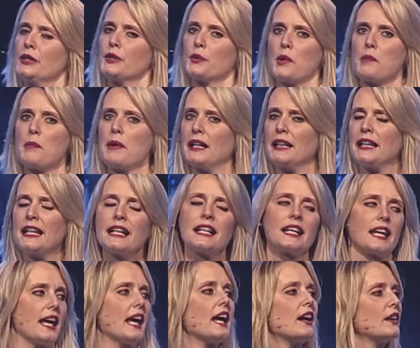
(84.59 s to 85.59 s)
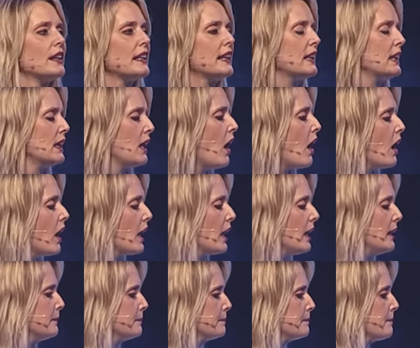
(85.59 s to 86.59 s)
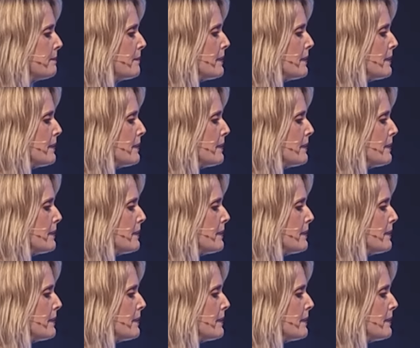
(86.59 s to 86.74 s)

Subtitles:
that we may linger here a little longer.